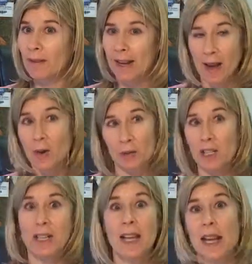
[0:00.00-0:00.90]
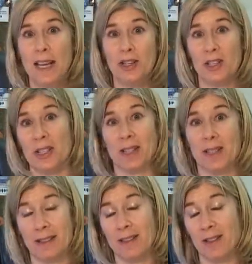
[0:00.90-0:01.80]
Like, I don't take
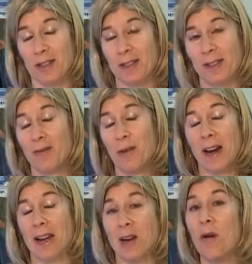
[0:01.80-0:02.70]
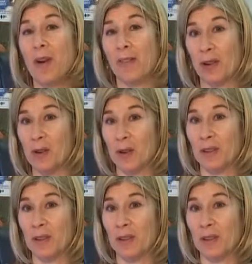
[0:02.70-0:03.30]
it when I don't have a cold.